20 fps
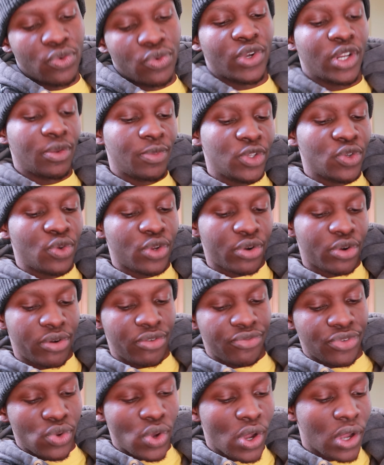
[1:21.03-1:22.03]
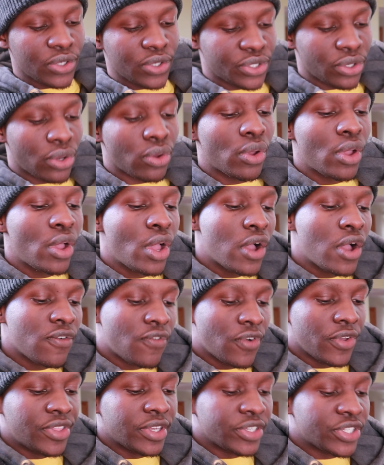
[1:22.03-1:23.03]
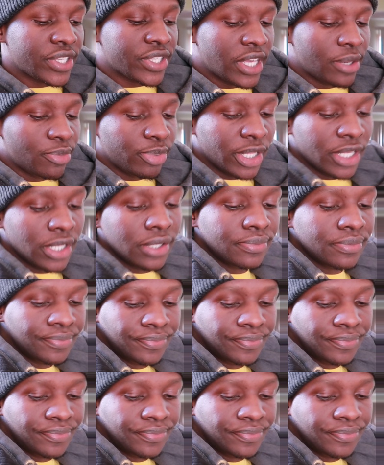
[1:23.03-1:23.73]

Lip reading: we're gonna be doing a review also for this skid plate.